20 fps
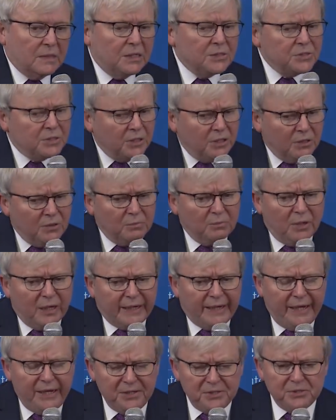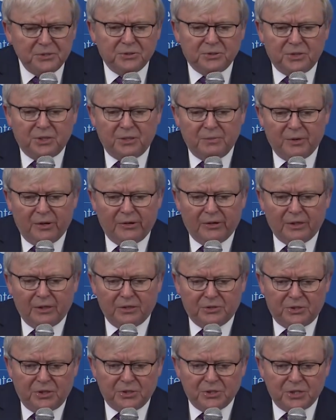So my counsel to
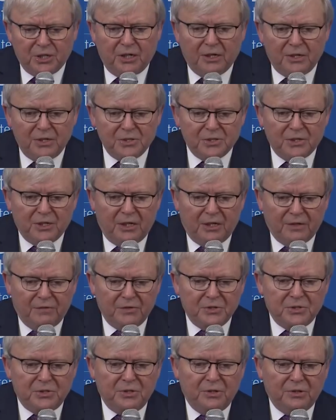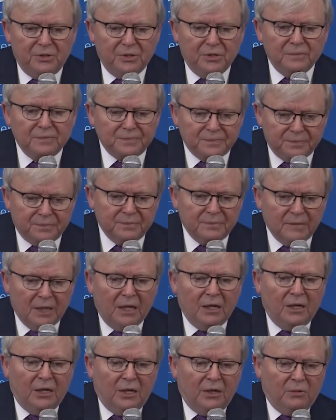the Chinese side of this union
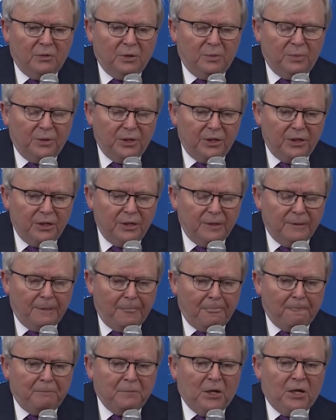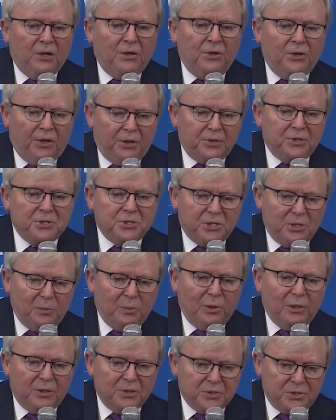would be not to
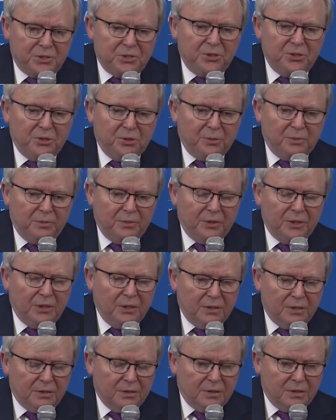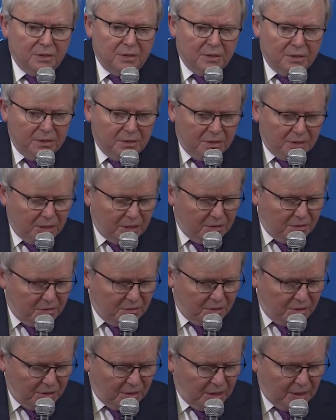simply assume that the
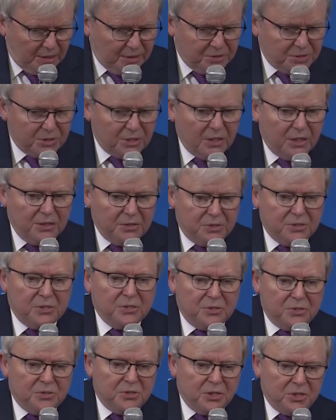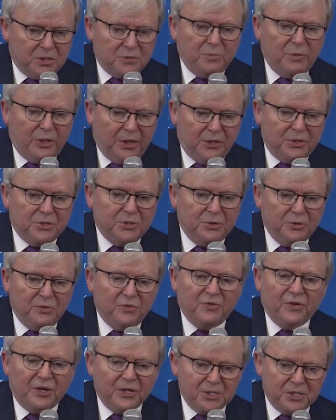United States is just being
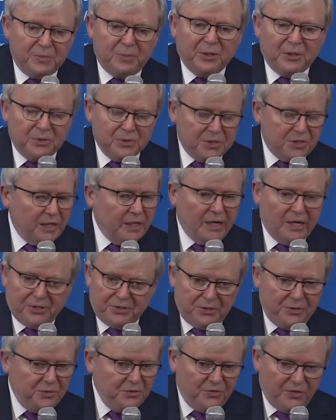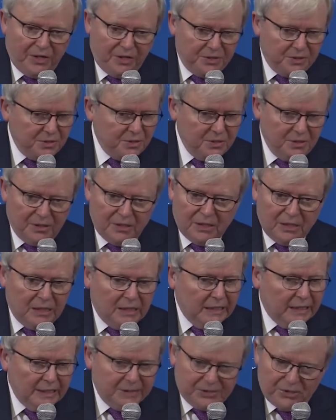two-faced because they are two-faced.
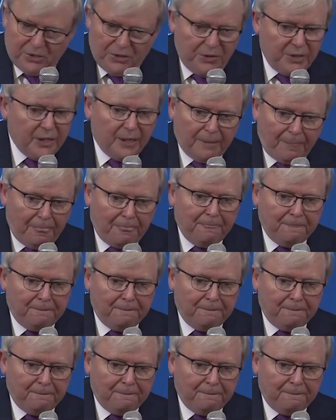It's not that.